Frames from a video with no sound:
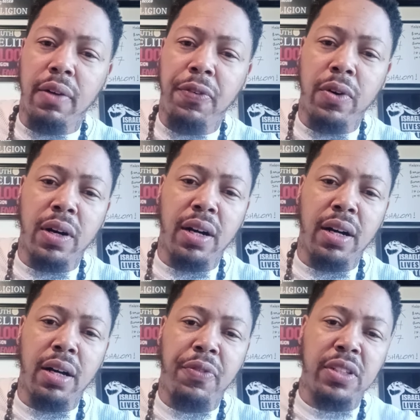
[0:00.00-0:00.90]

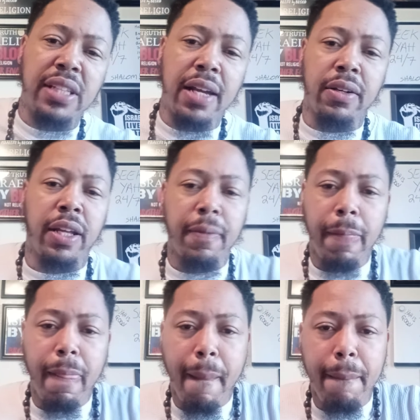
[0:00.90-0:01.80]
for Saturday,
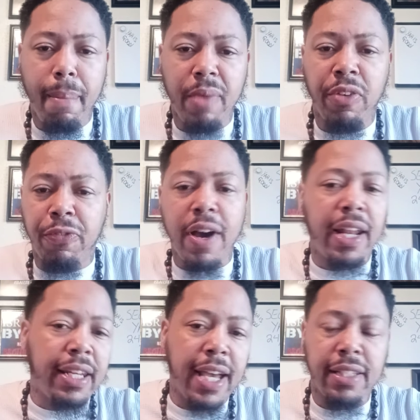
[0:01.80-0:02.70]
for
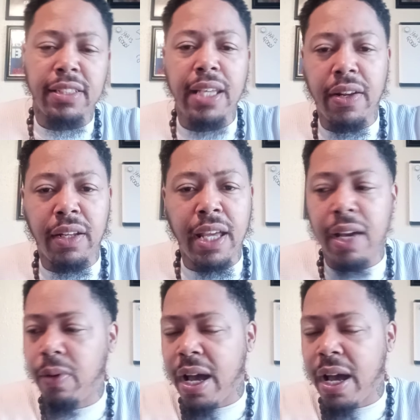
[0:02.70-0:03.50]
Friday night to Saturday night,